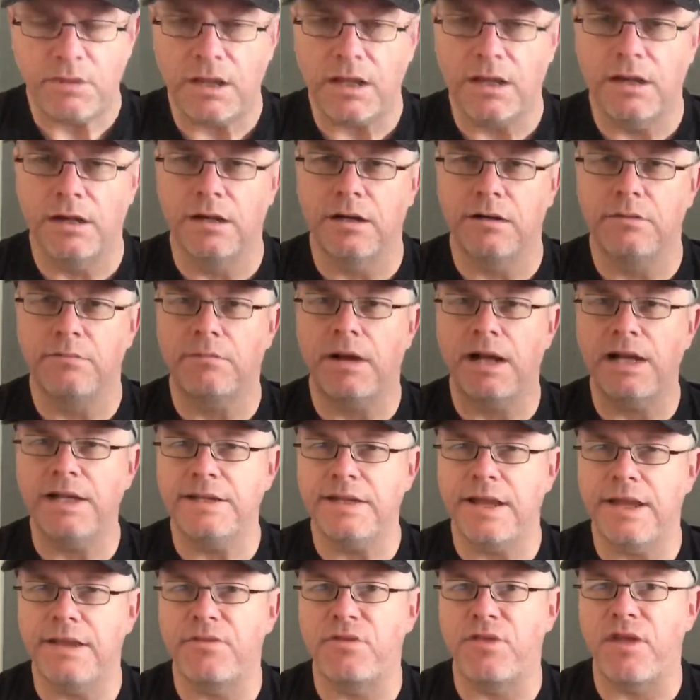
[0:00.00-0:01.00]
Might
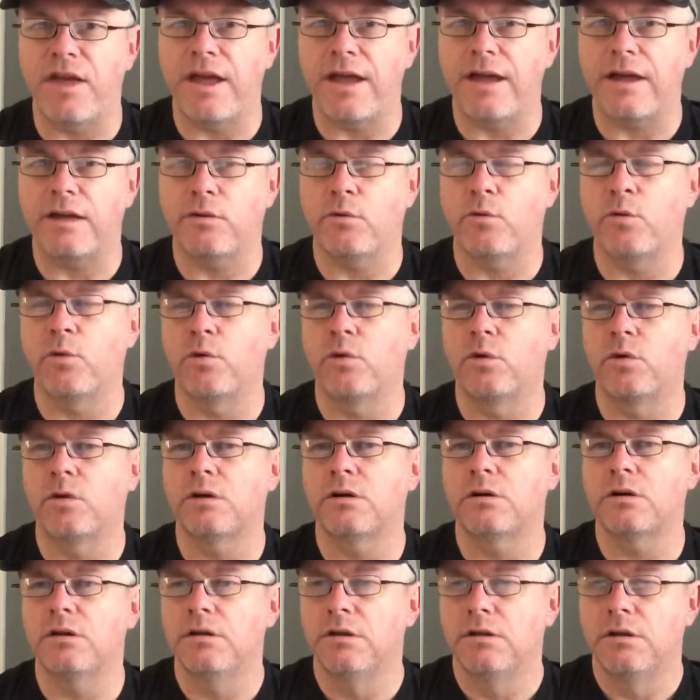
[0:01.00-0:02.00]
take that,
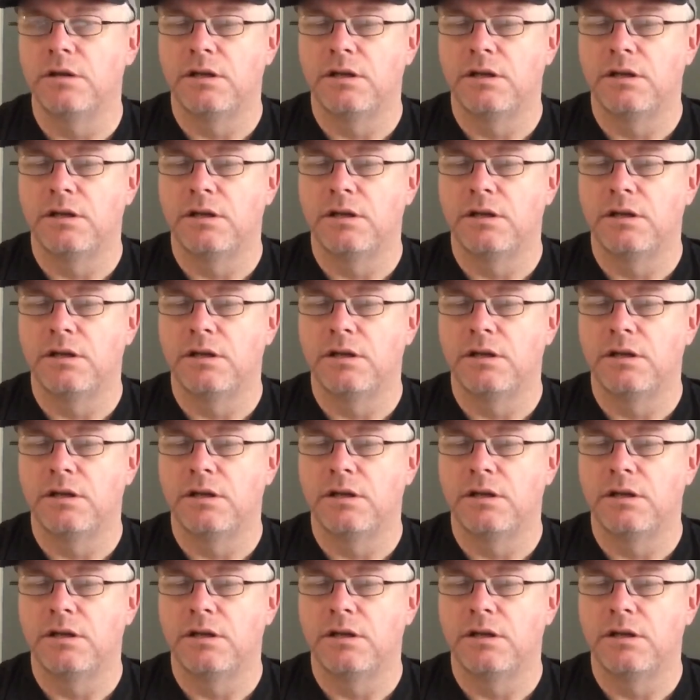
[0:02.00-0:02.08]
or